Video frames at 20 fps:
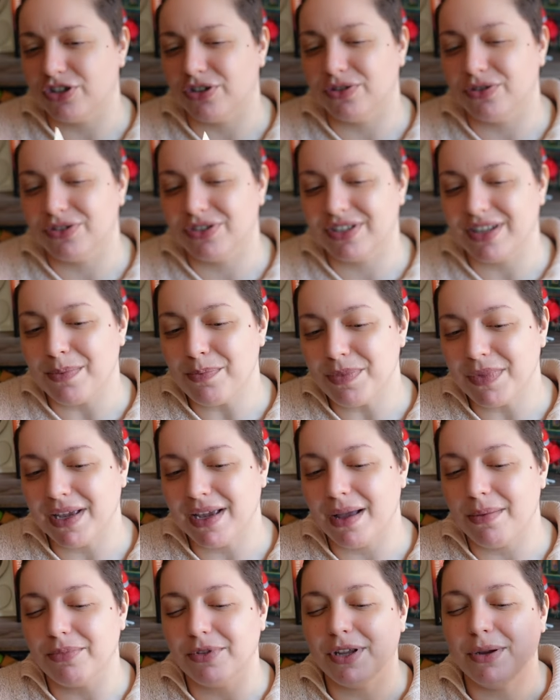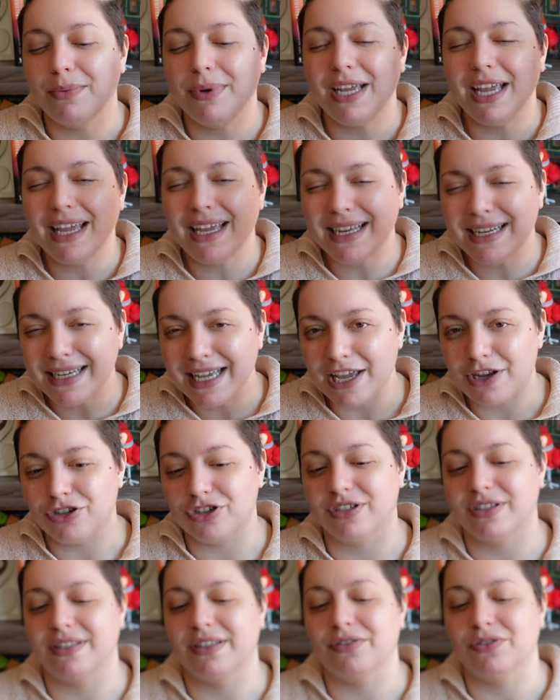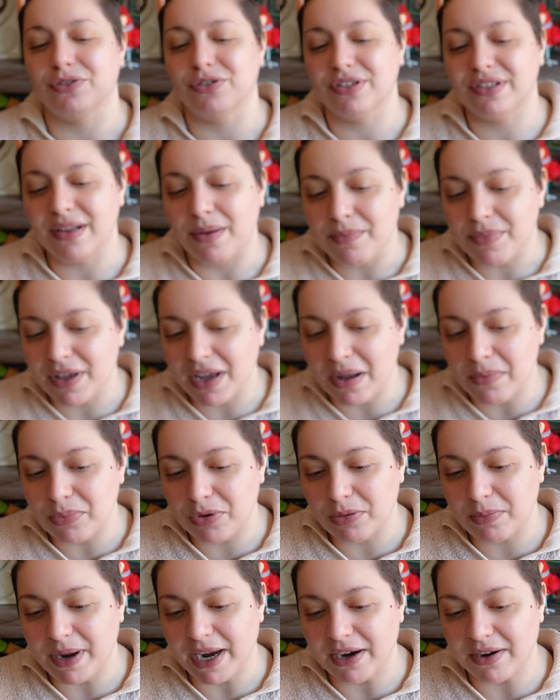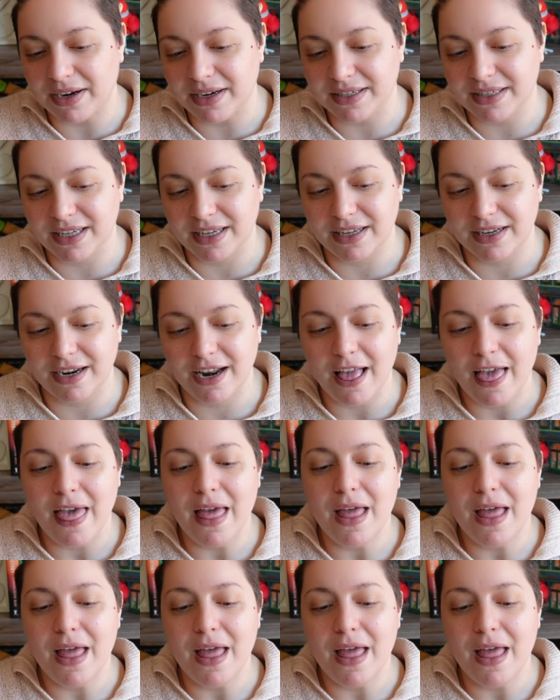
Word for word: So there's something up, like we get indications that there's something up with Perrington.